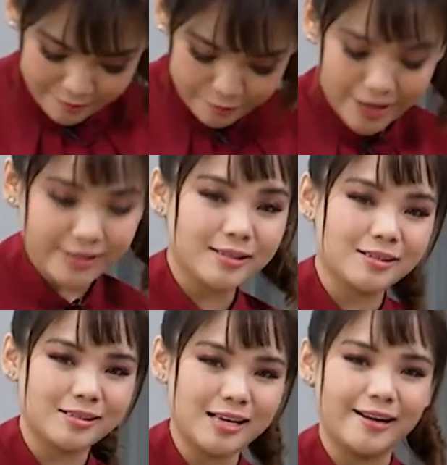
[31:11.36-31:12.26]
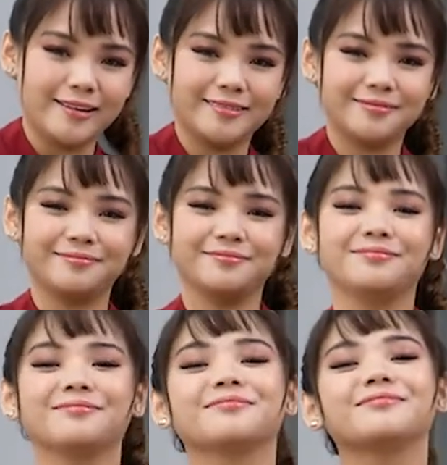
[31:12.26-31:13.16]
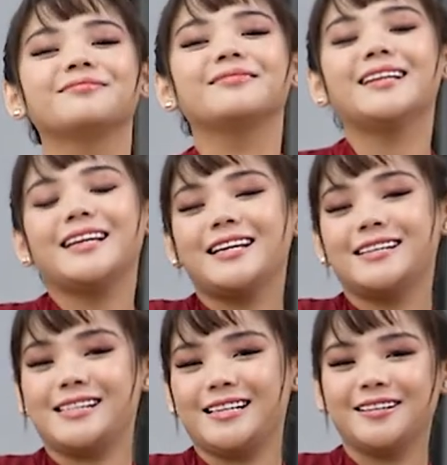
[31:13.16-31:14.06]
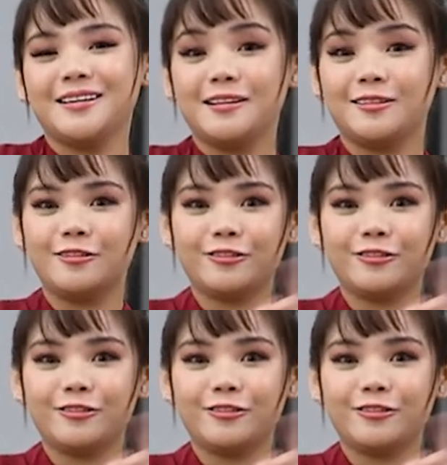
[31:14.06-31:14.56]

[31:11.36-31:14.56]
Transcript: and press start. Easy.